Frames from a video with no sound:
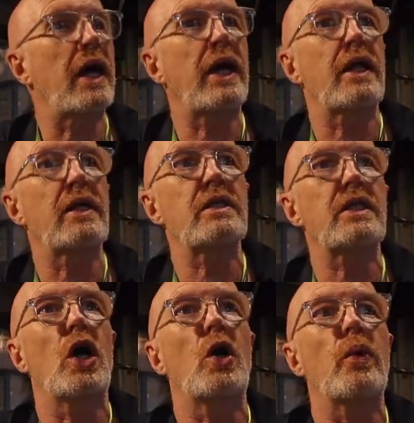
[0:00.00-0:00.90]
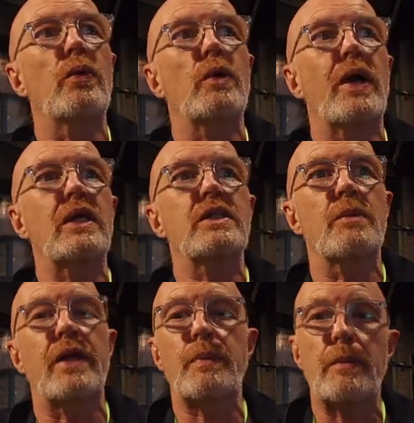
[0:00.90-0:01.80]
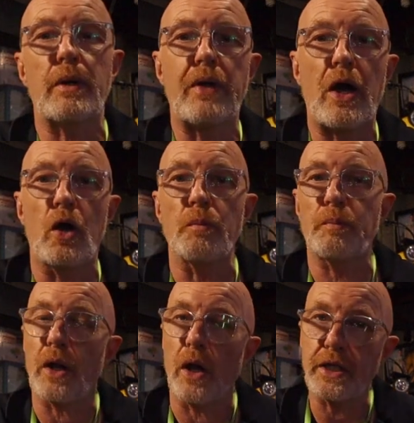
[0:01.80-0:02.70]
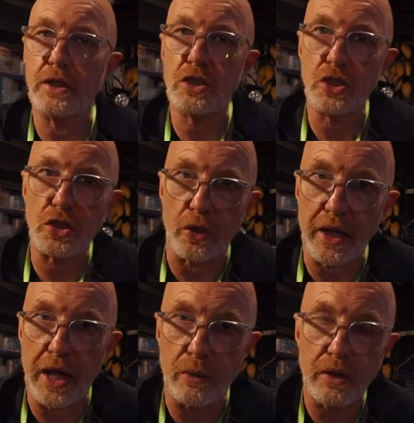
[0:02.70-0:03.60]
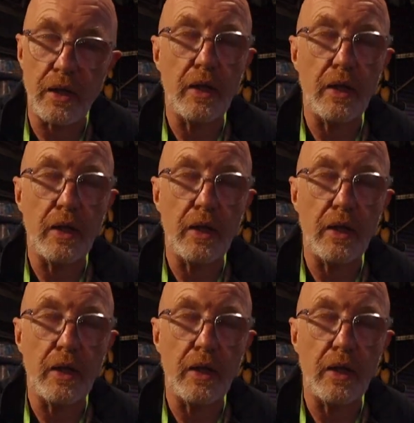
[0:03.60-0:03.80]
and, you know, there weren't so many people around, but I stuck it out.